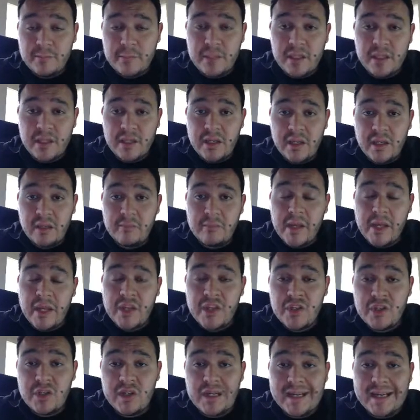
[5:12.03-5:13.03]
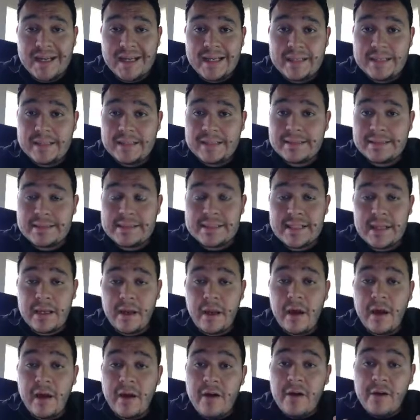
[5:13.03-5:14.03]
minigame and you got, let's
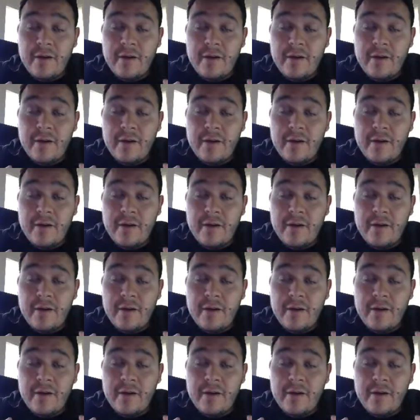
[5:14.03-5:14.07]
say,